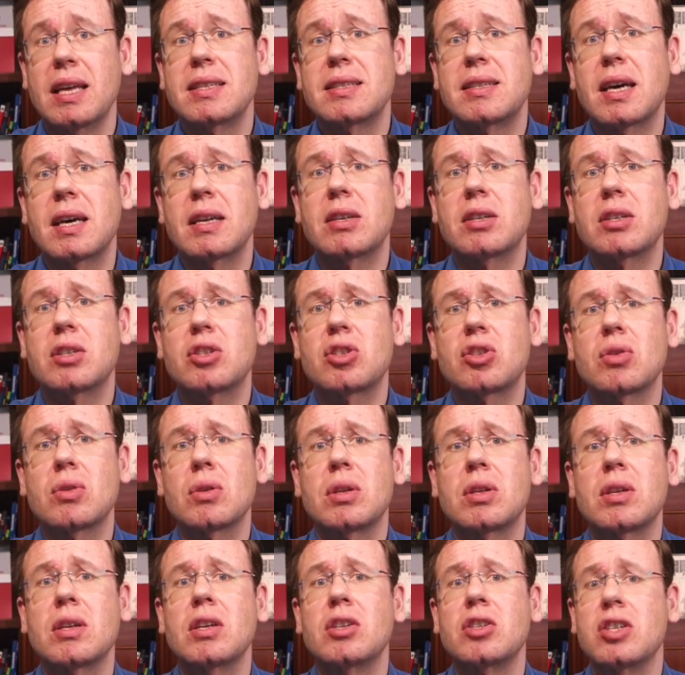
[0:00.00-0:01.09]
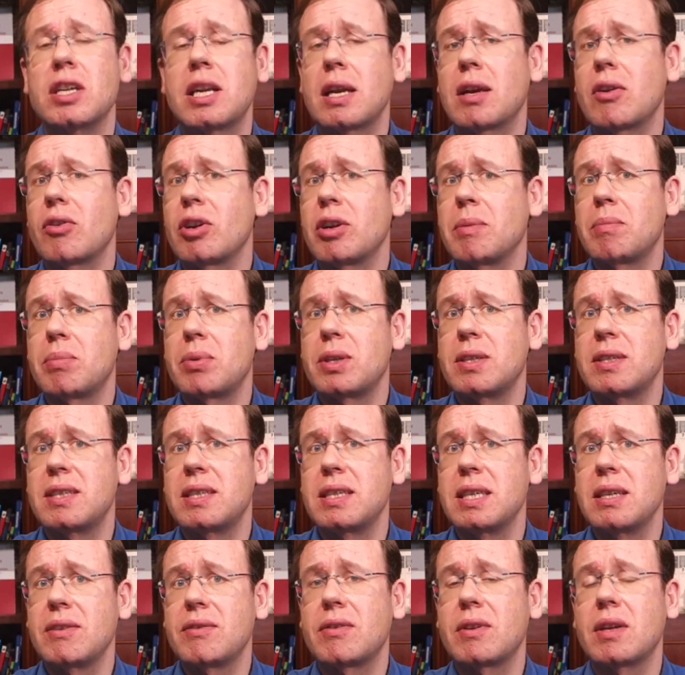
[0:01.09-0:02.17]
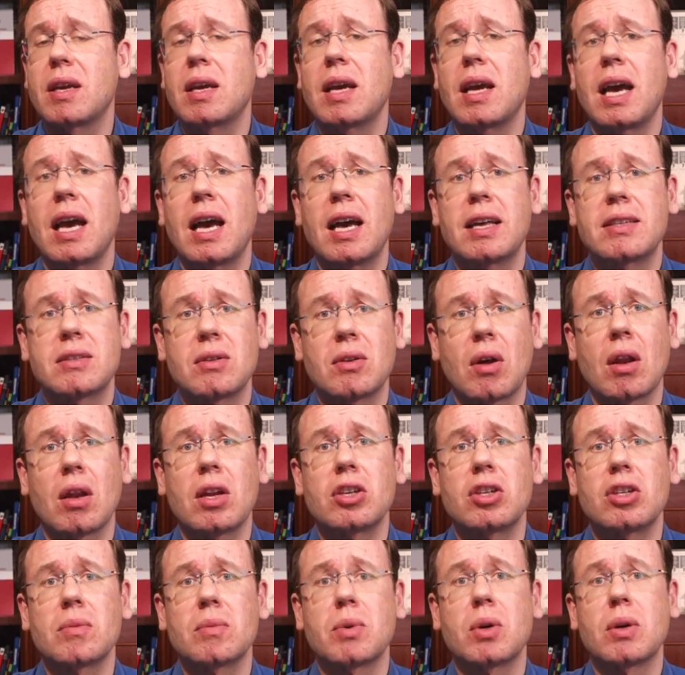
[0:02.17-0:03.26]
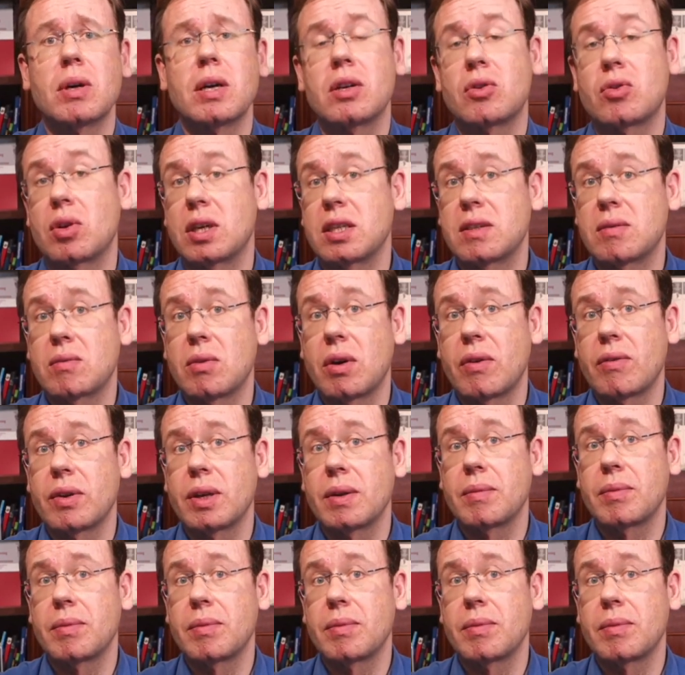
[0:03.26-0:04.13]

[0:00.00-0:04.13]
Scientists should generally be perceived as knowledgeable and trustworthy.